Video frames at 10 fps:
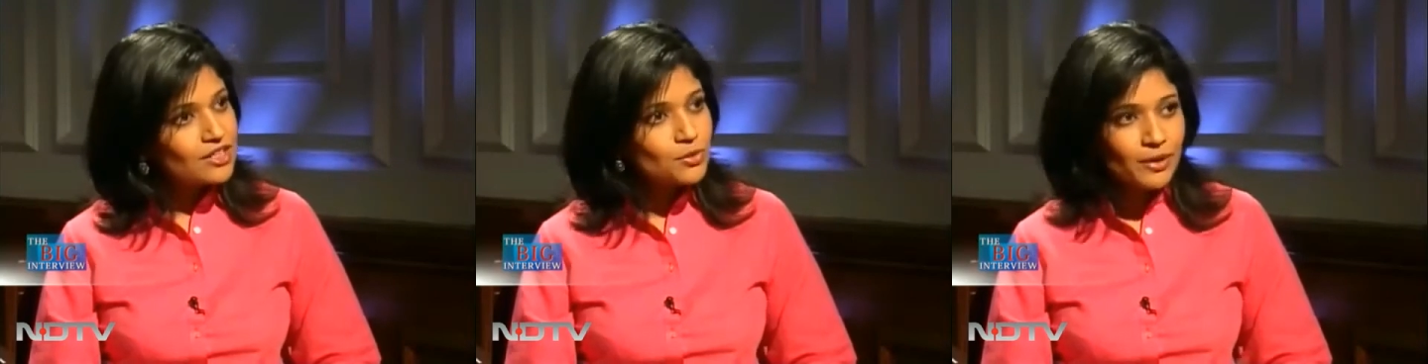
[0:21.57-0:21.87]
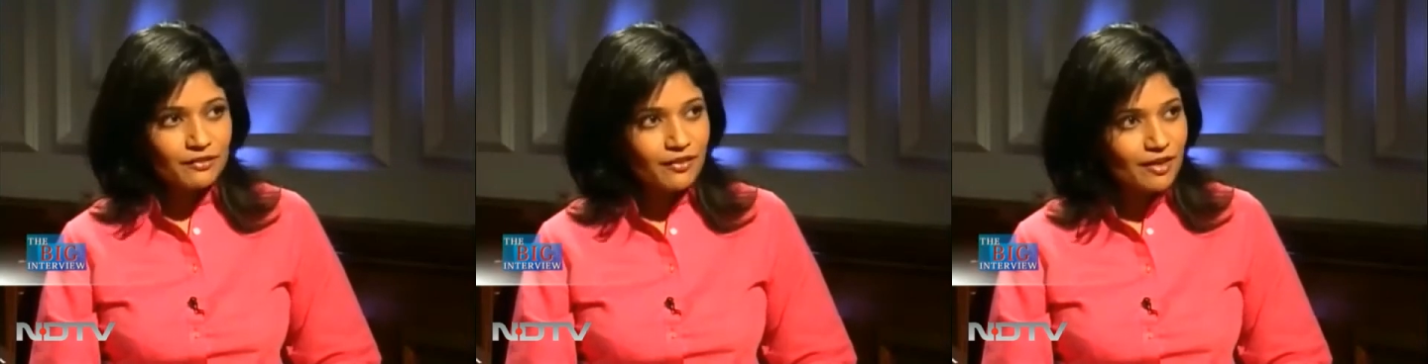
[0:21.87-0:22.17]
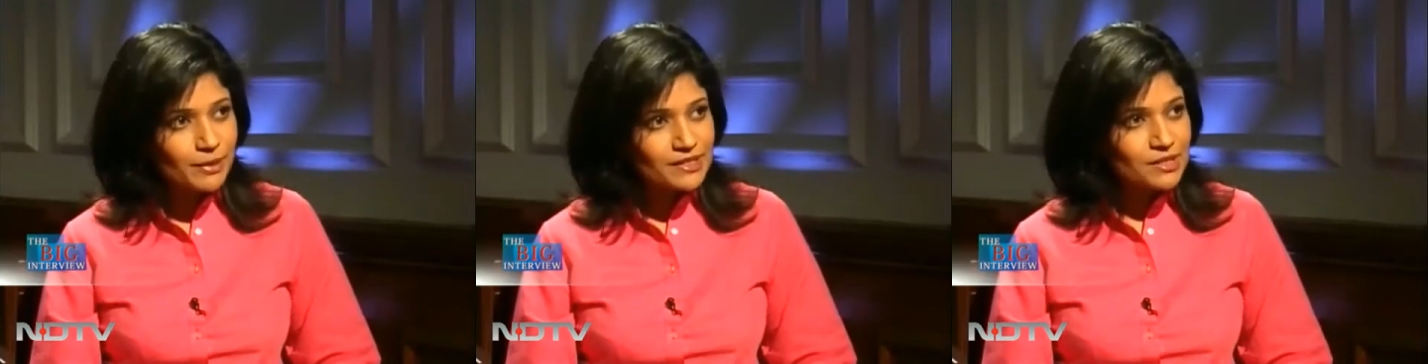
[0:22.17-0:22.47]
25
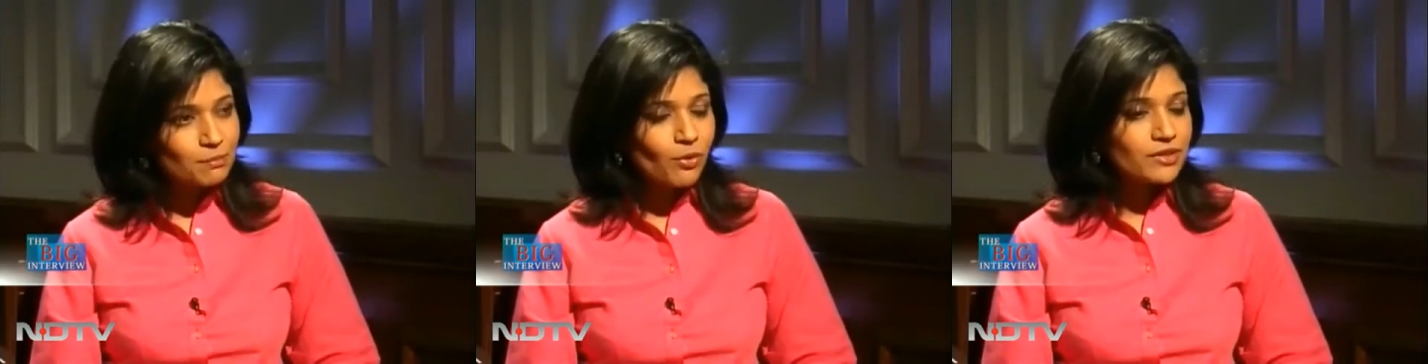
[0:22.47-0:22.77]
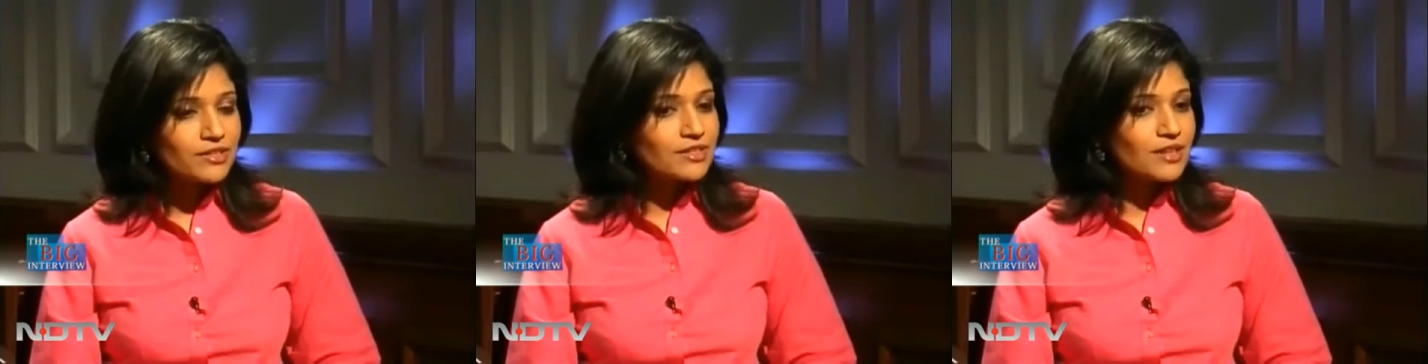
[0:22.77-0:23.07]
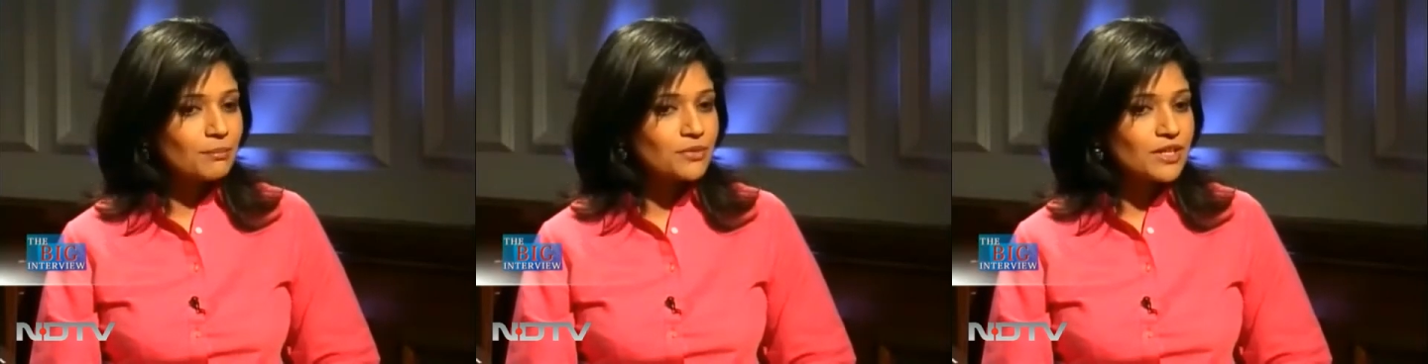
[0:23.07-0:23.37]
basis points,
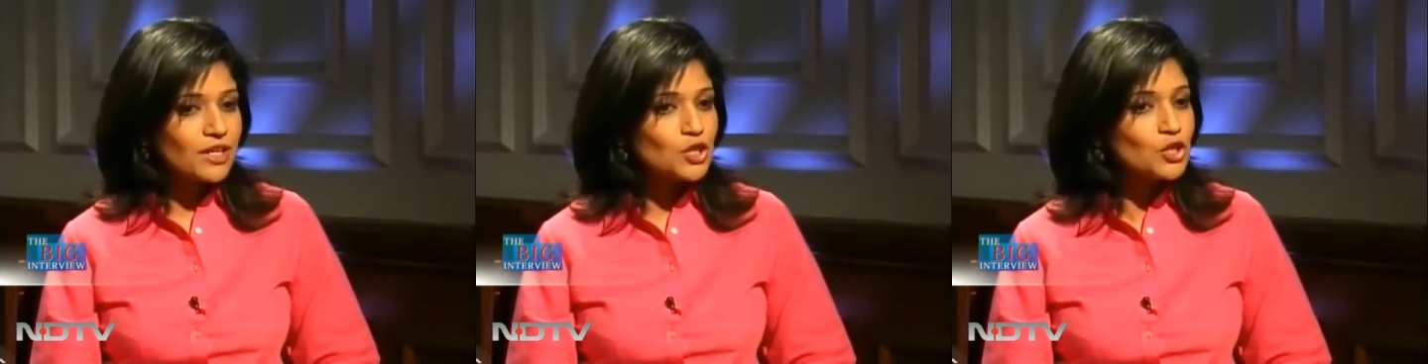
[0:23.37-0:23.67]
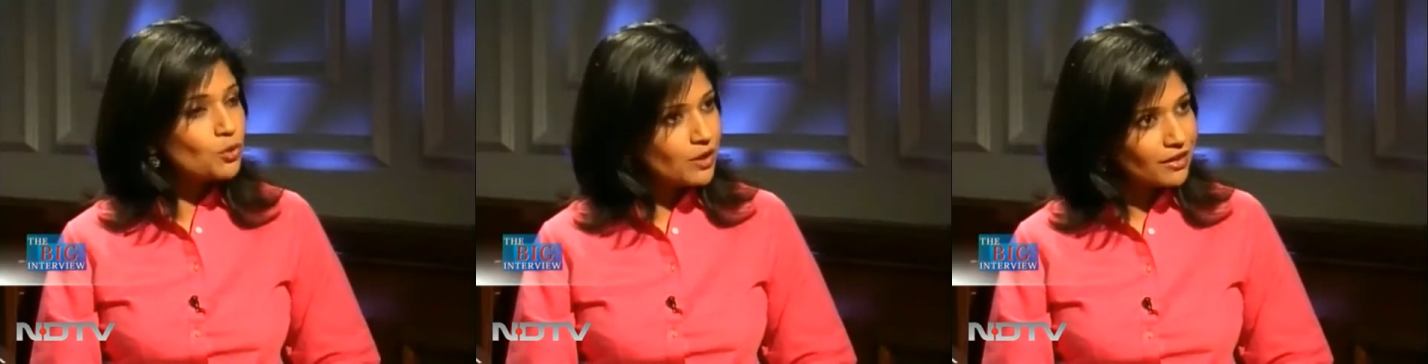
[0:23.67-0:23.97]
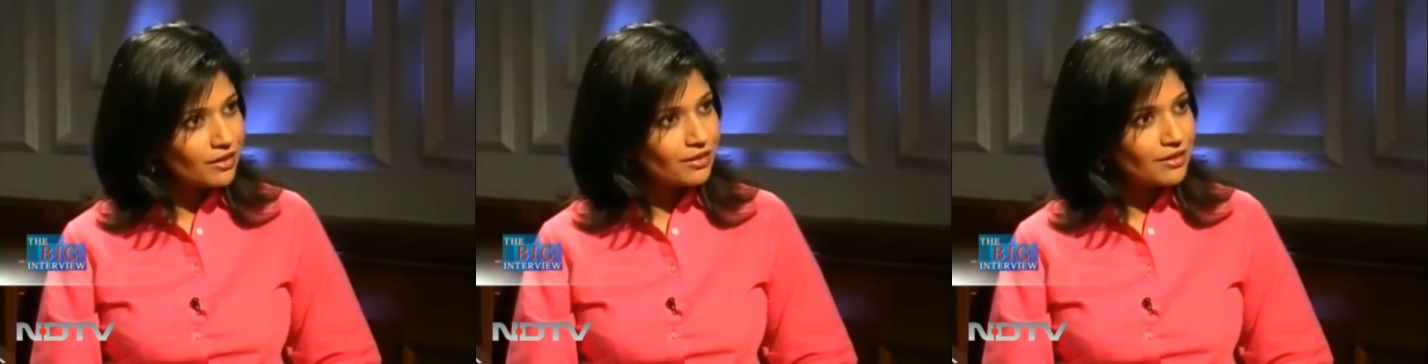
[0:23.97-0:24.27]
some say too
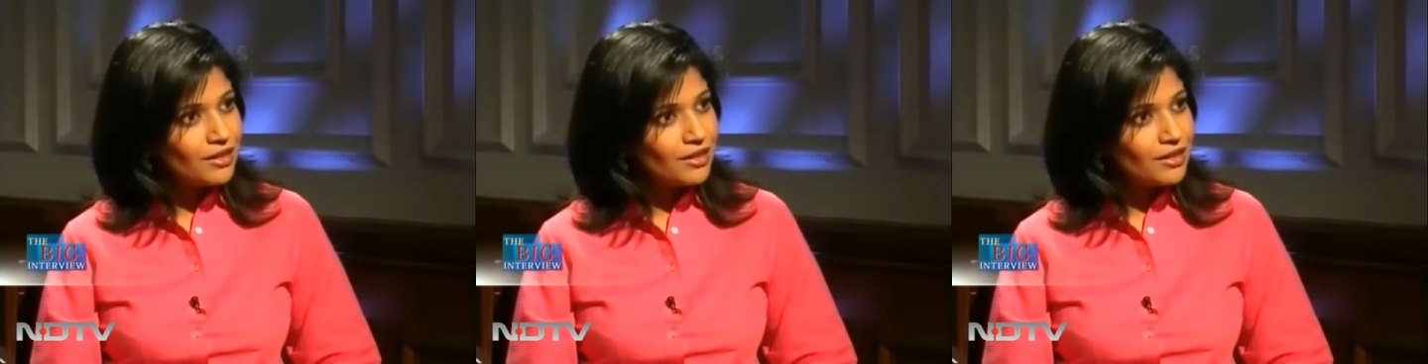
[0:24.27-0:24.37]
little.